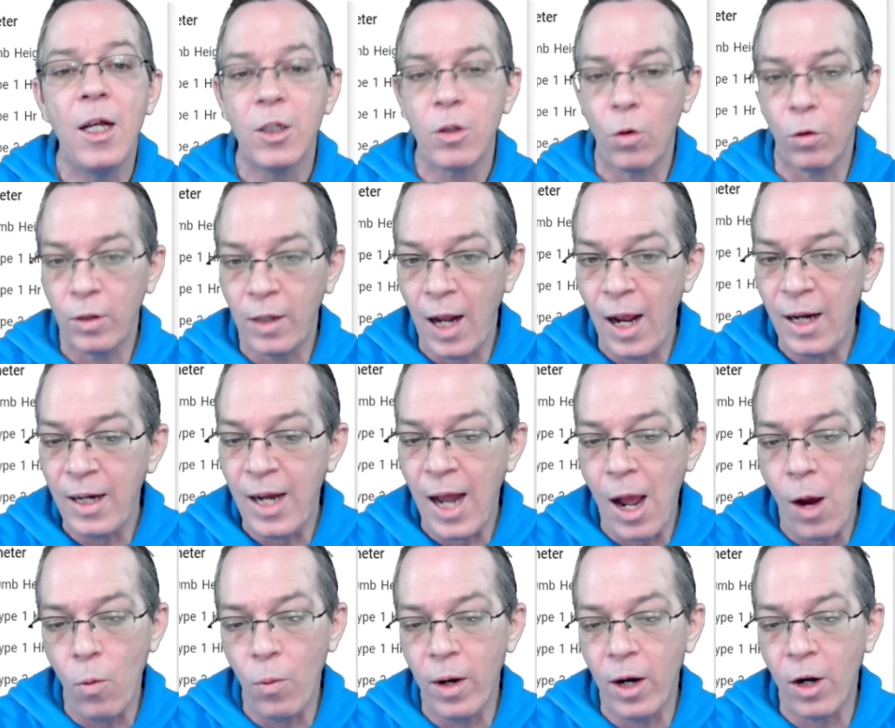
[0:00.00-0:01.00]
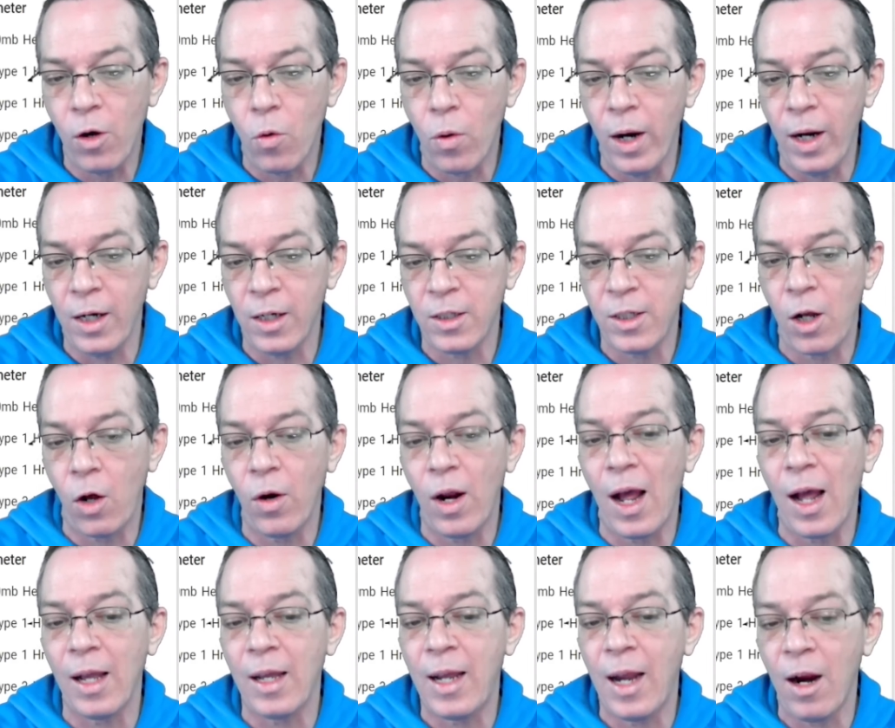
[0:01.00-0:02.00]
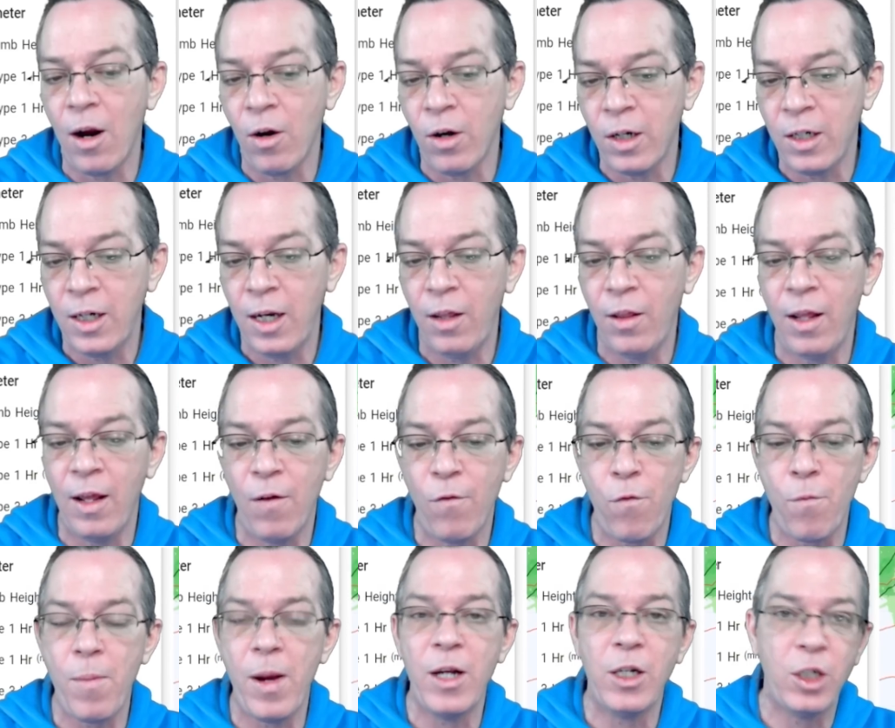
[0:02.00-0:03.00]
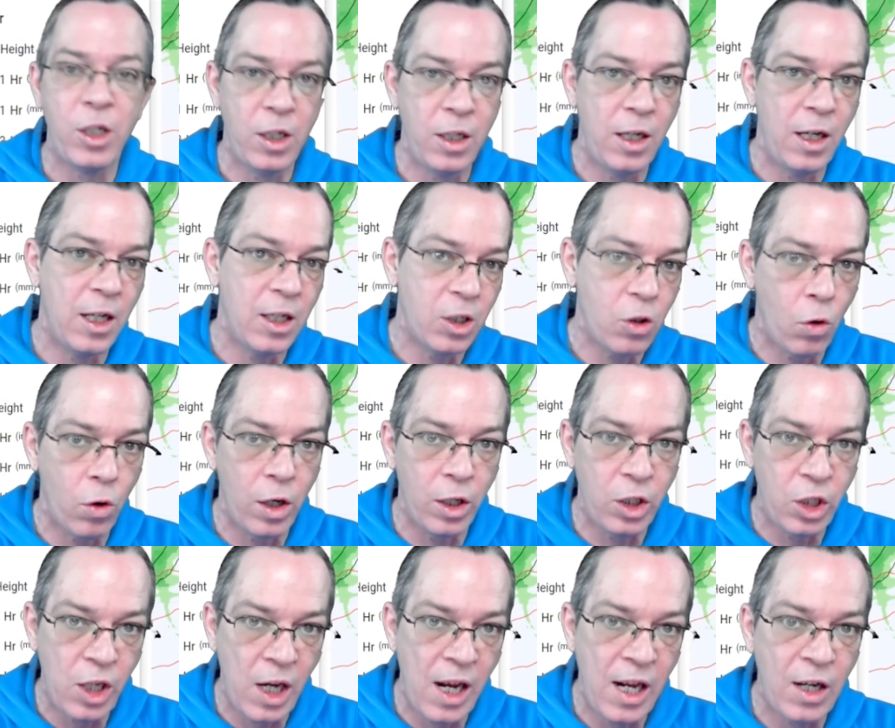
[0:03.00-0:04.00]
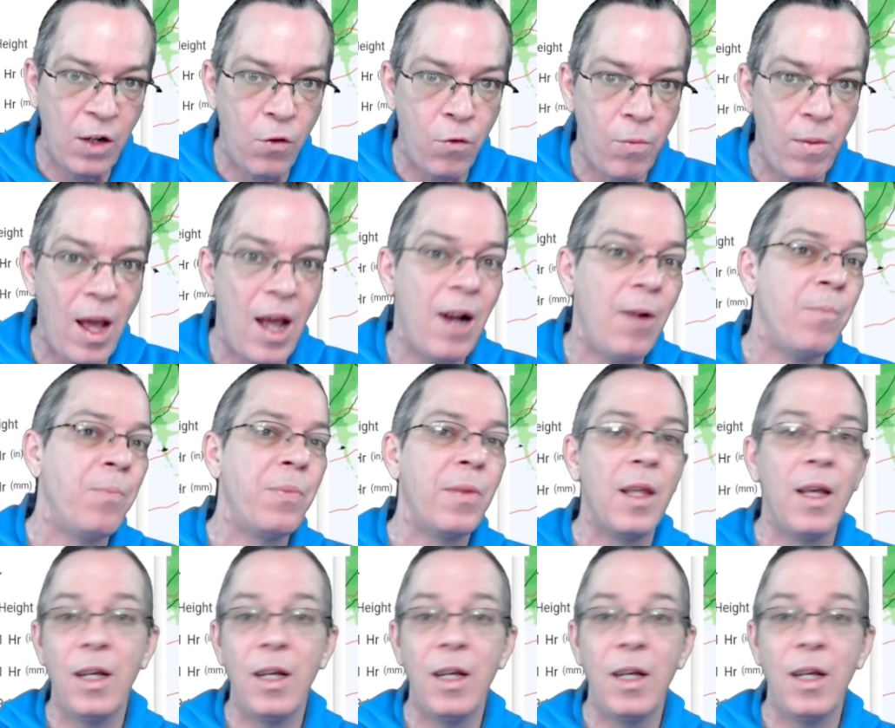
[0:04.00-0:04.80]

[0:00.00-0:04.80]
So take that with a grain of salt. I guarantee the information is going to change from that.